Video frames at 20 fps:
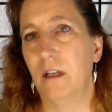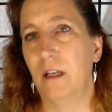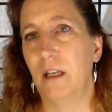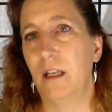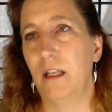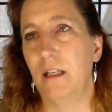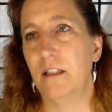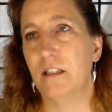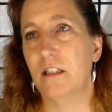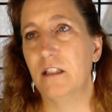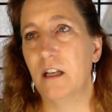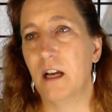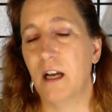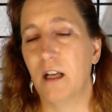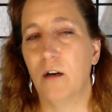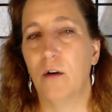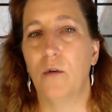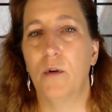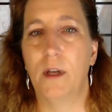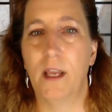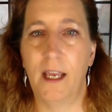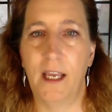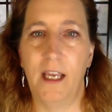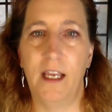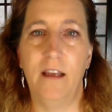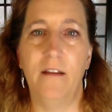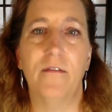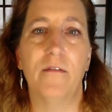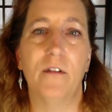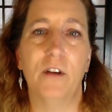it's not
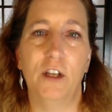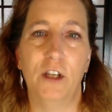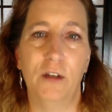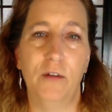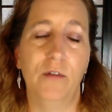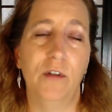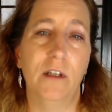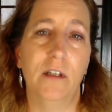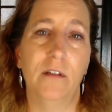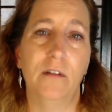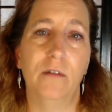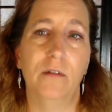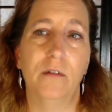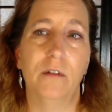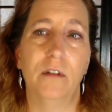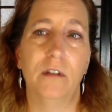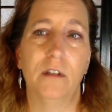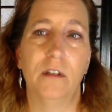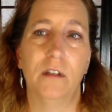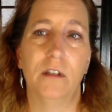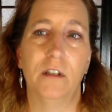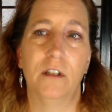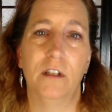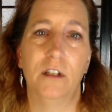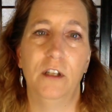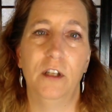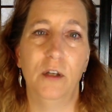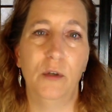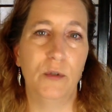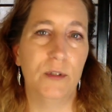okay for you to
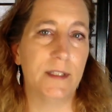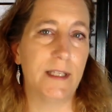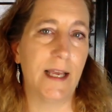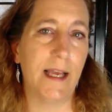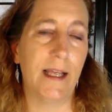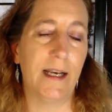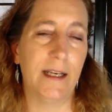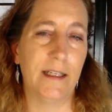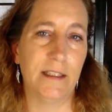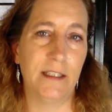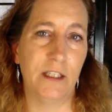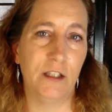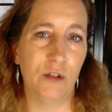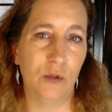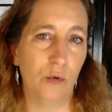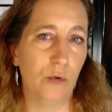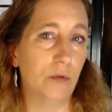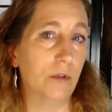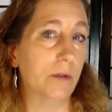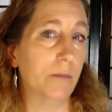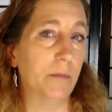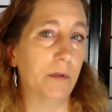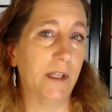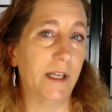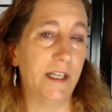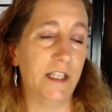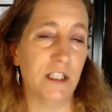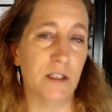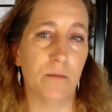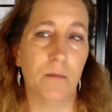use that as a tool to
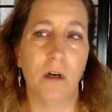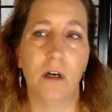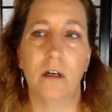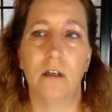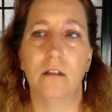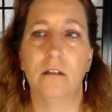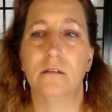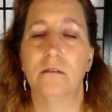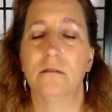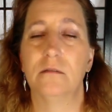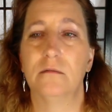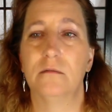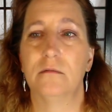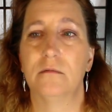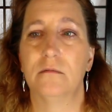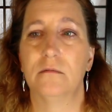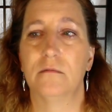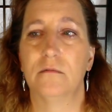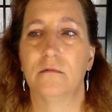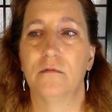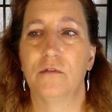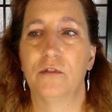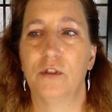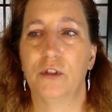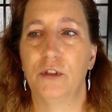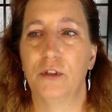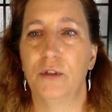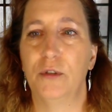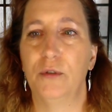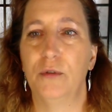play small,
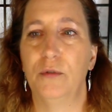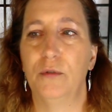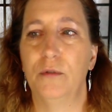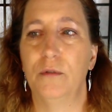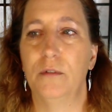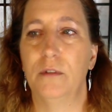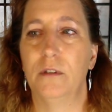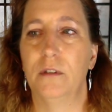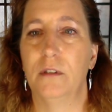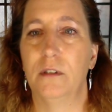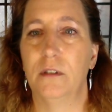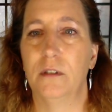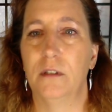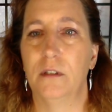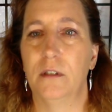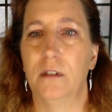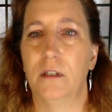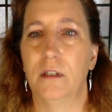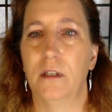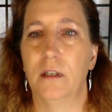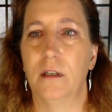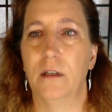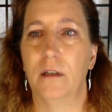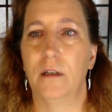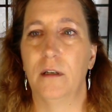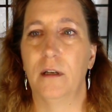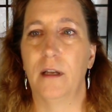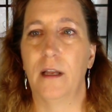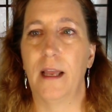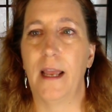to
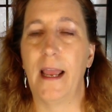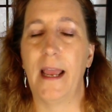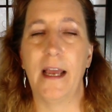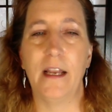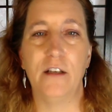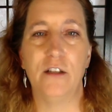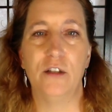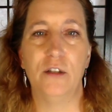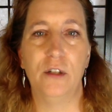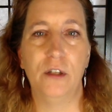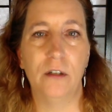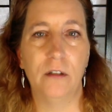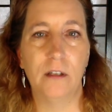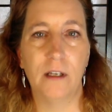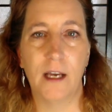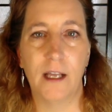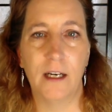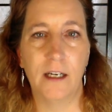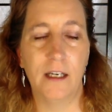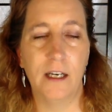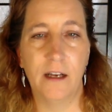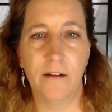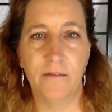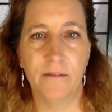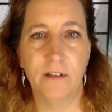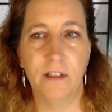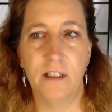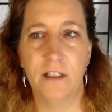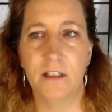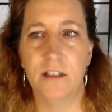add to your not
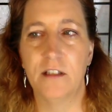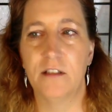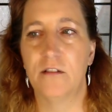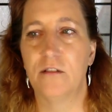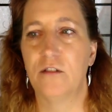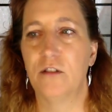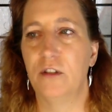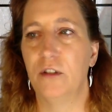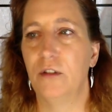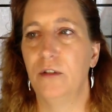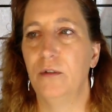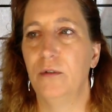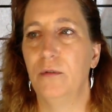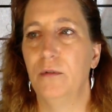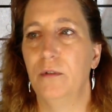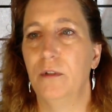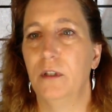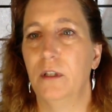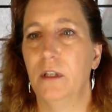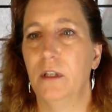enoughness, to